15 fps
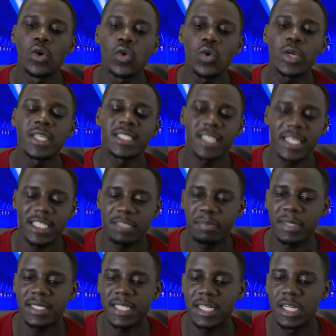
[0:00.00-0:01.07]
who is
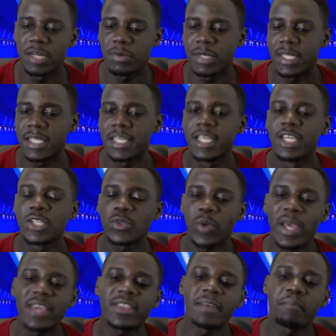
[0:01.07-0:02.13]
expected really to
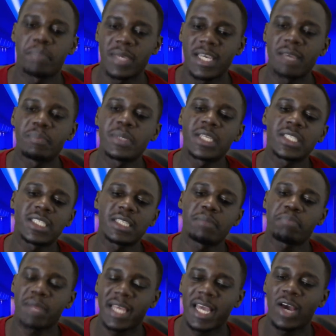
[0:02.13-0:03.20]
either be a
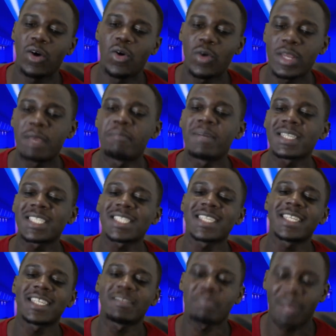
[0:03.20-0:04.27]
PSG player or a Manchester
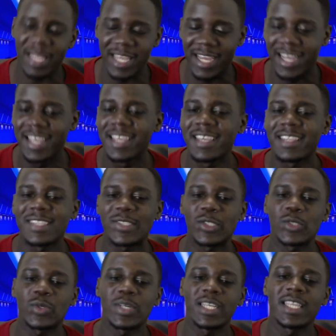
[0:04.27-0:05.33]
United player this
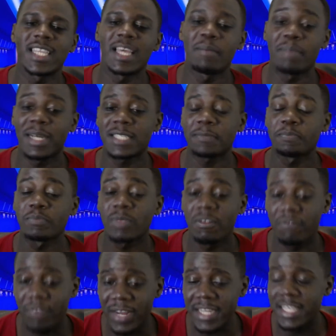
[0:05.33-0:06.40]
season in there. But
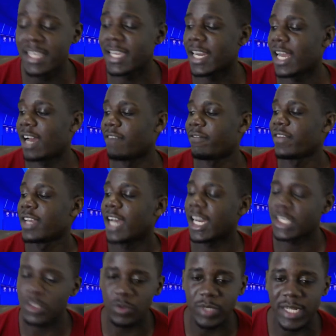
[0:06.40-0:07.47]
funny enough
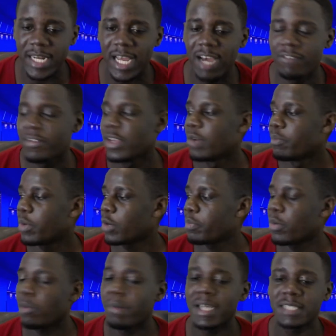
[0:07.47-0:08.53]
and good enough, Paul
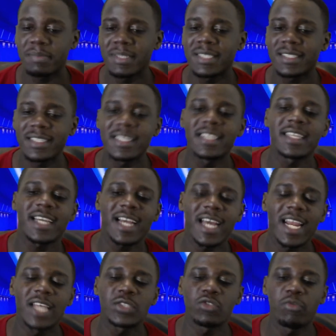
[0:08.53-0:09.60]
Pogba has been seen in the
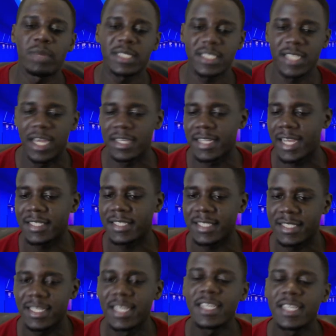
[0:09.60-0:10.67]
colours of Manchester
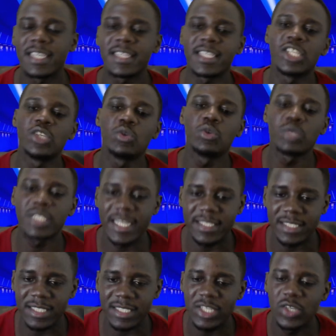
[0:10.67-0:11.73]
United, in the new
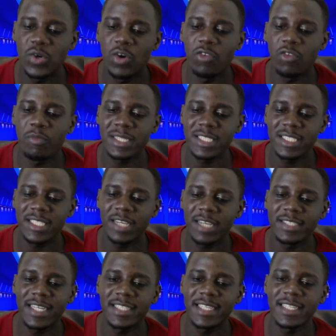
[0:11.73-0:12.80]
jersey of Manchester
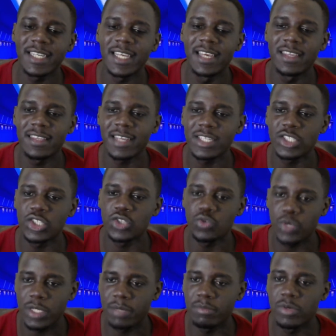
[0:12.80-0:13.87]
United, in that
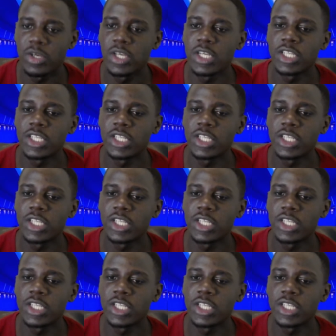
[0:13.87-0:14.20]
dream.